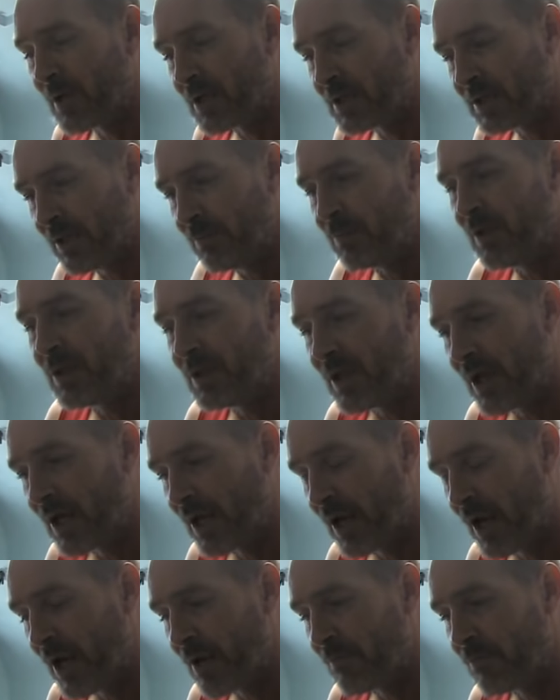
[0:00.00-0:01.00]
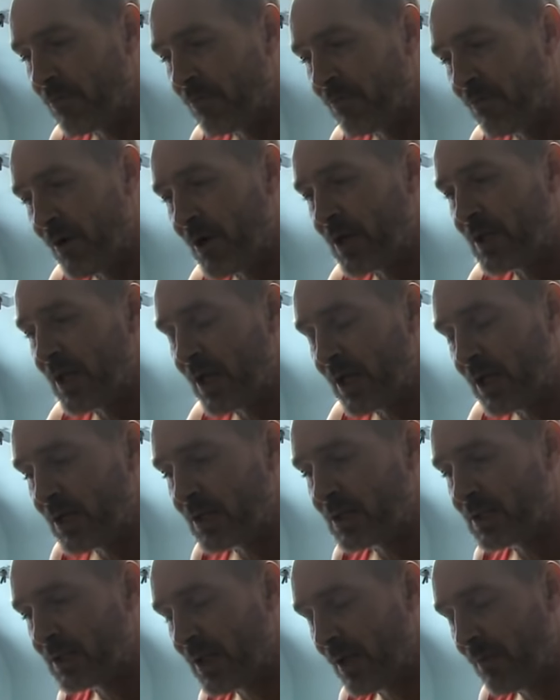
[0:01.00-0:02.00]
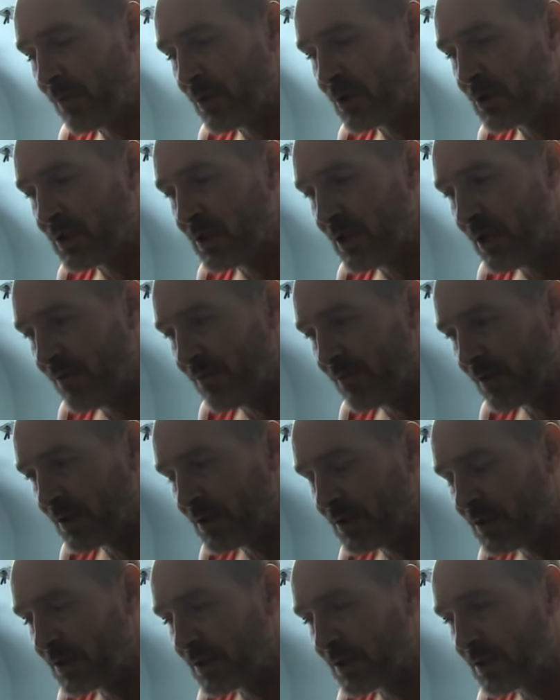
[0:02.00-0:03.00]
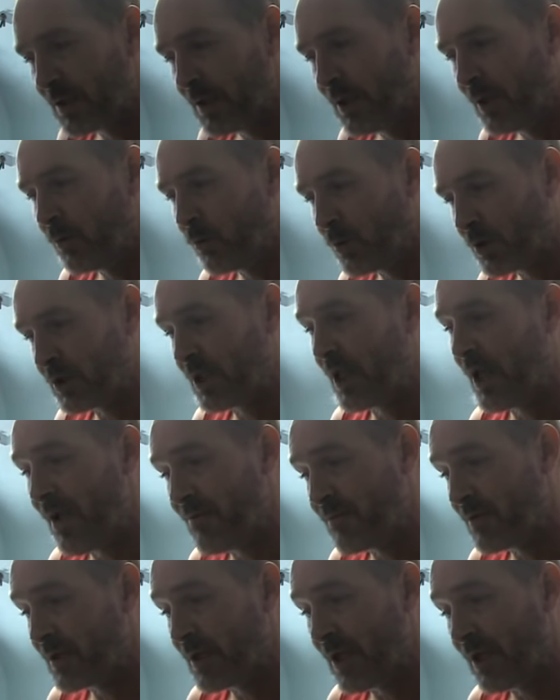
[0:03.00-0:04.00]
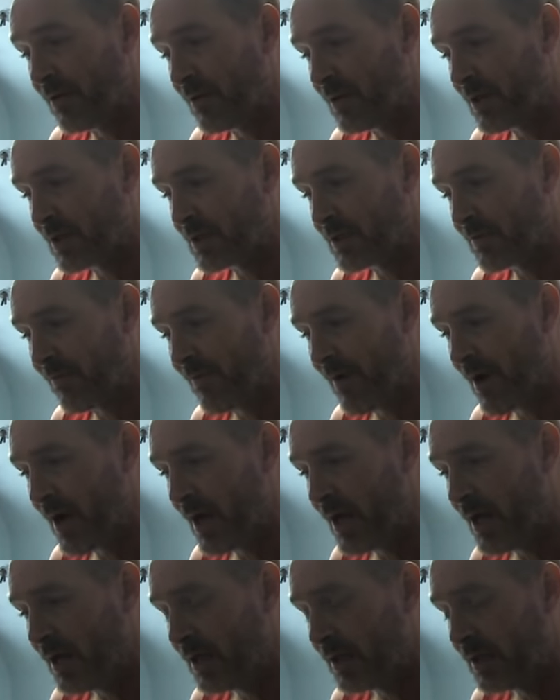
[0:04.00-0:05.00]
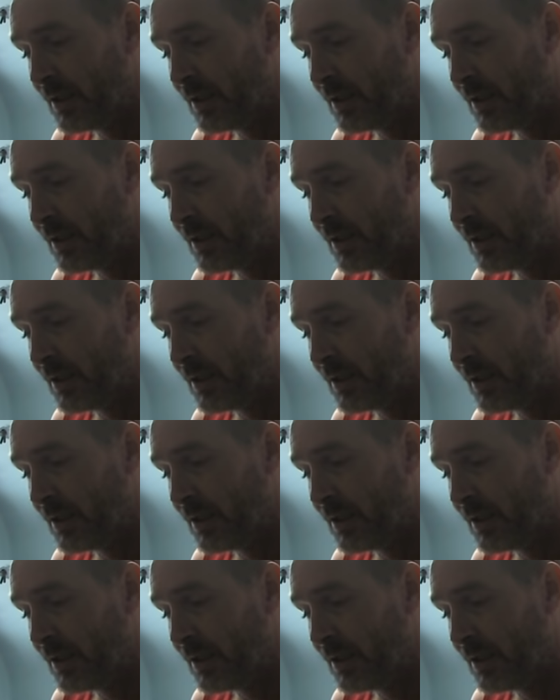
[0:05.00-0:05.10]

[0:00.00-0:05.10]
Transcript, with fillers: accepting their claim provided they could establish the evidence, which they haven't done thus far.